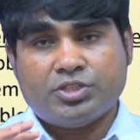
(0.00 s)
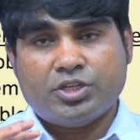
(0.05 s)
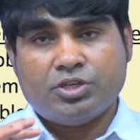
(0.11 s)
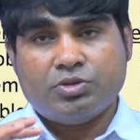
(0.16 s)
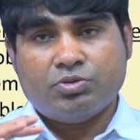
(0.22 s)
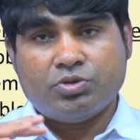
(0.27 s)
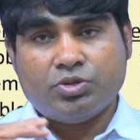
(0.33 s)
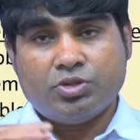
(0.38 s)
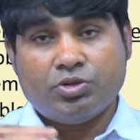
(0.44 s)

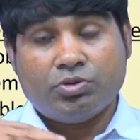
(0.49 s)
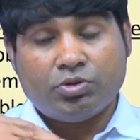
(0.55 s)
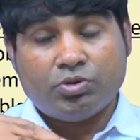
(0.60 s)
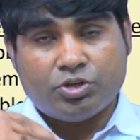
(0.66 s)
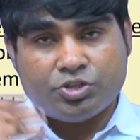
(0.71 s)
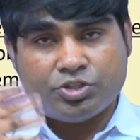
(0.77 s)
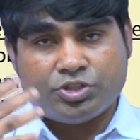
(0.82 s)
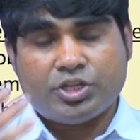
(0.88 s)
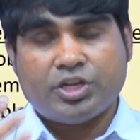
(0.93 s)
that you
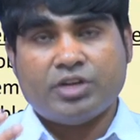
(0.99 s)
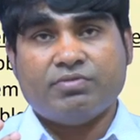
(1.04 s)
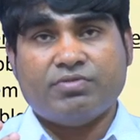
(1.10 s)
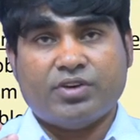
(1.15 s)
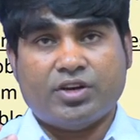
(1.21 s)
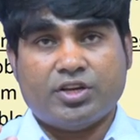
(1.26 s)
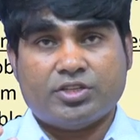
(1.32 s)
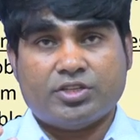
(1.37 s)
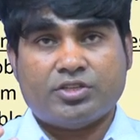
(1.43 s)
understand
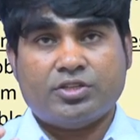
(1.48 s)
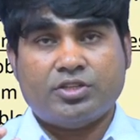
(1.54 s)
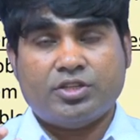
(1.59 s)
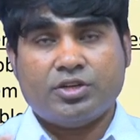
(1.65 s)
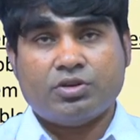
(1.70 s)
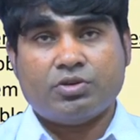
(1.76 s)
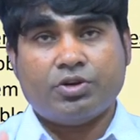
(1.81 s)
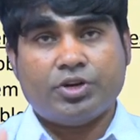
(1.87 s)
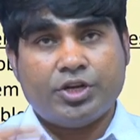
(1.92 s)
first,
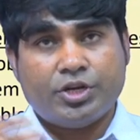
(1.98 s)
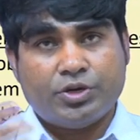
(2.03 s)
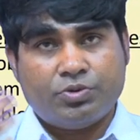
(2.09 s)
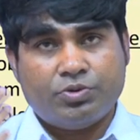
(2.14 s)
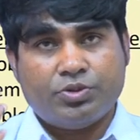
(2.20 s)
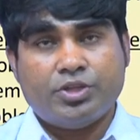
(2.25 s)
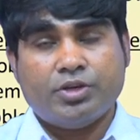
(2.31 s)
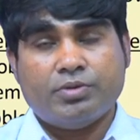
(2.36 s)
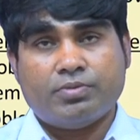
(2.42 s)
then connect
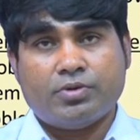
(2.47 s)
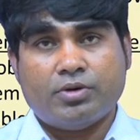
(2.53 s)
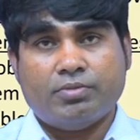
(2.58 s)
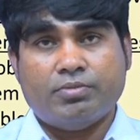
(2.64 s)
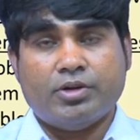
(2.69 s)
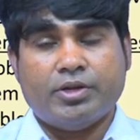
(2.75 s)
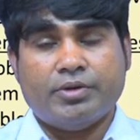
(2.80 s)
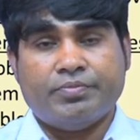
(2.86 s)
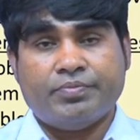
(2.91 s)
with a
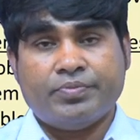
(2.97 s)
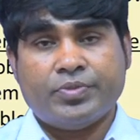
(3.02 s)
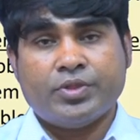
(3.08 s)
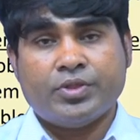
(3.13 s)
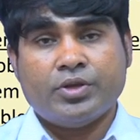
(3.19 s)
problem.